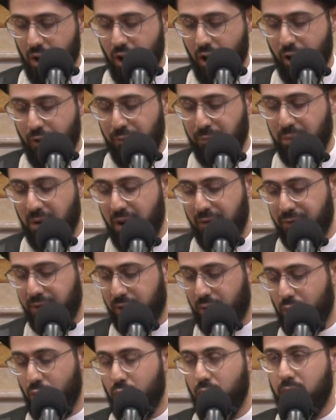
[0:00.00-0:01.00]
of
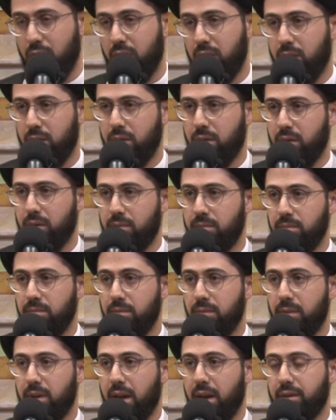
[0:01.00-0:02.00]
Prophet Nuh.
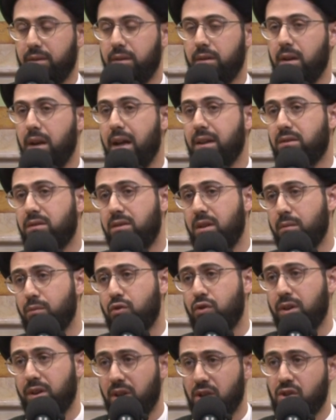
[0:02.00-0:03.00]
And some
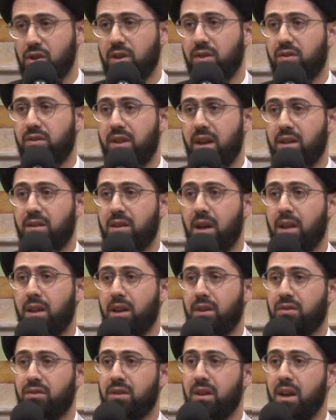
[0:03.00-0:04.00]
traditions, they tell
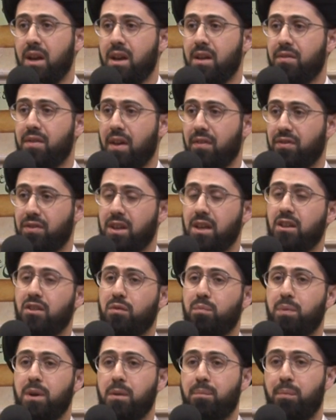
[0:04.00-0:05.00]
us that these
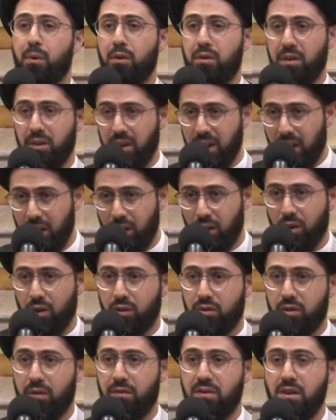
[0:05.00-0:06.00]
people, the
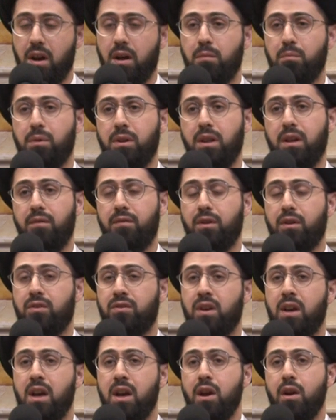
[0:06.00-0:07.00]
leaders of the
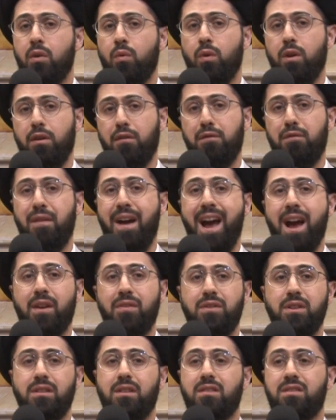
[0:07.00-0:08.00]
unbelievers, were in
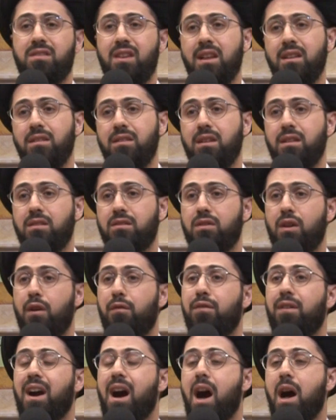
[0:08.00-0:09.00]
fact the descendants
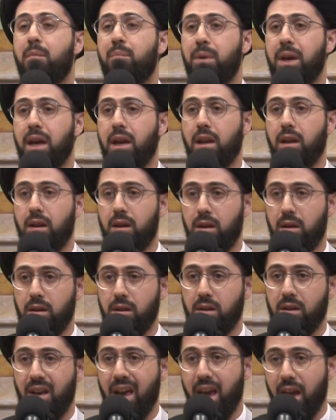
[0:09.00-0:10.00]
of Qabil,
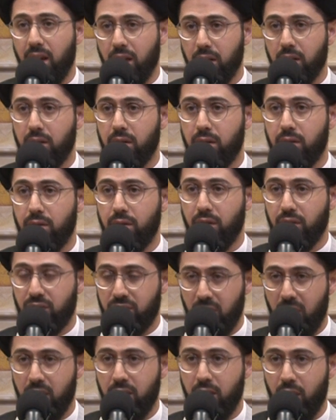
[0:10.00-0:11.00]
Cain, the
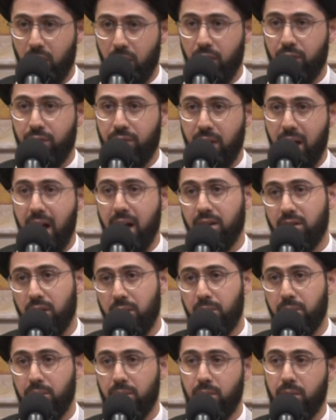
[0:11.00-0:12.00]
son of
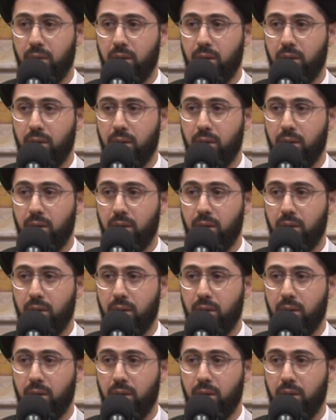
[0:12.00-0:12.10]
Adam.